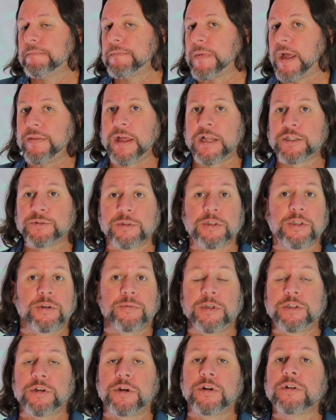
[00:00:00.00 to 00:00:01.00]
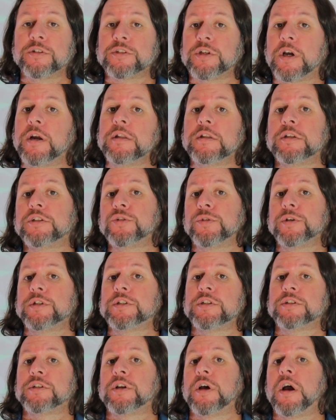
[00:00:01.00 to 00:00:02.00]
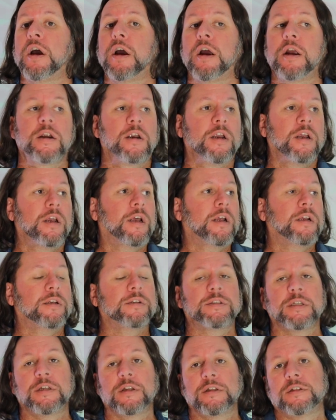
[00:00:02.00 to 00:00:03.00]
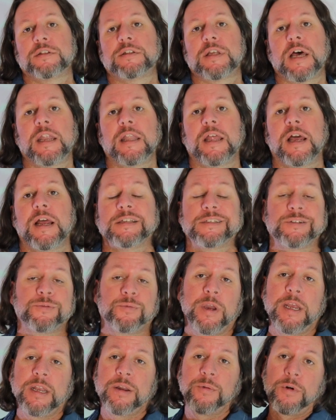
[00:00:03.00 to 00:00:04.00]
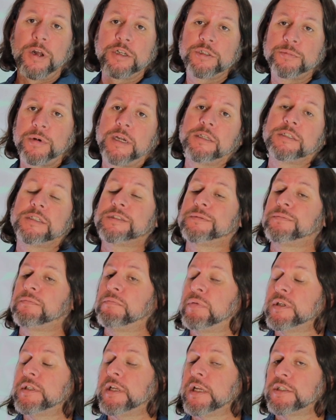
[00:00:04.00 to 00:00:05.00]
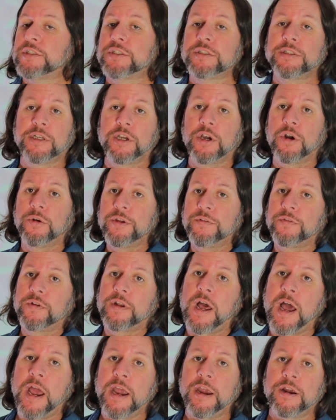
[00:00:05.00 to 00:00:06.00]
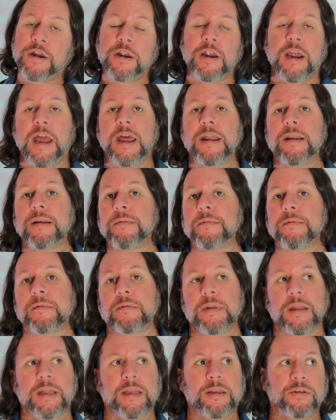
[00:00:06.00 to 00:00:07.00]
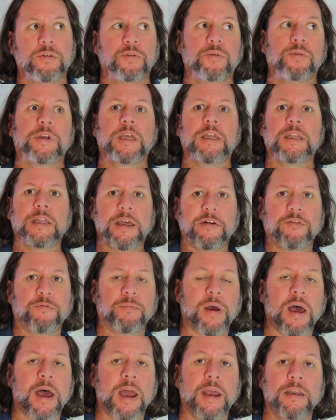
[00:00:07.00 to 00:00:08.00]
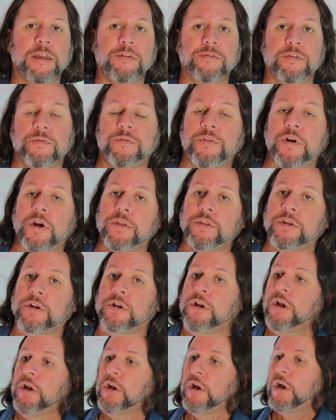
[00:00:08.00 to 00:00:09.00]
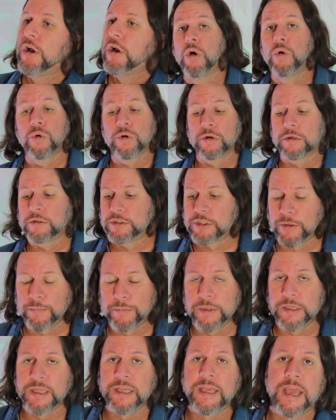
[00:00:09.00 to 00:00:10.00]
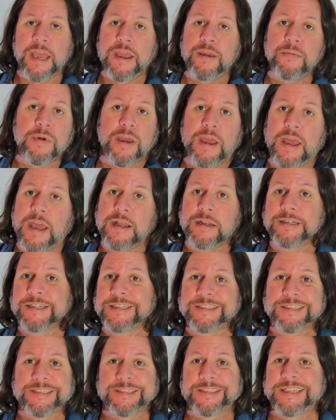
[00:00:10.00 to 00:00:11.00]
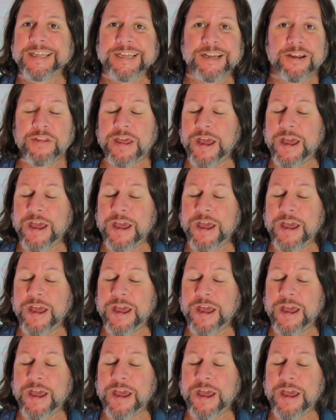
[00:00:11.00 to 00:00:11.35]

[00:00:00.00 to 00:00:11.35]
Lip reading: And that's what the returns are. And the choices are sit on the sidelines and wait and watch prices potentially go even higher and you get left behind even farther, or jump in the game and just get on